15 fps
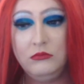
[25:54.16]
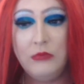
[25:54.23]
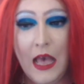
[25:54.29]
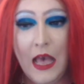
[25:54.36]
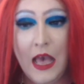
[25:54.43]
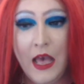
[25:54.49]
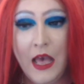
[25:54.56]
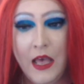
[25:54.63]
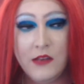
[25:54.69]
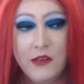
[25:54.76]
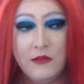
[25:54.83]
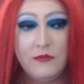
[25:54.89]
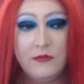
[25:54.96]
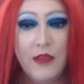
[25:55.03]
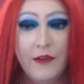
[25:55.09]

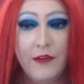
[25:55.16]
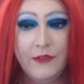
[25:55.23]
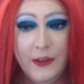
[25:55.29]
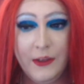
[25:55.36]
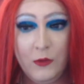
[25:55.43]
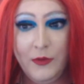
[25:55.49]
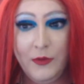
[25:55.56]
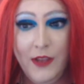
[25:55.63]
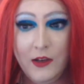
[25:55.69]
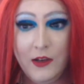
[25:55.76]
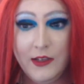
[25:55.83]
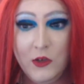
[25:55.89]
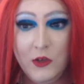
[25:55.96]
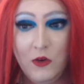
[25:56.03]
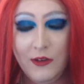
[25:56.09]
And everything will be
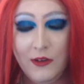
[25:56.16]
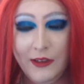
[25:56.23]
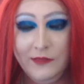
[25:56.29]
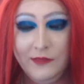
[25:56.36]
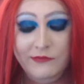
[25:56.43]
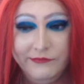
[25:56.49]
hunky-dory.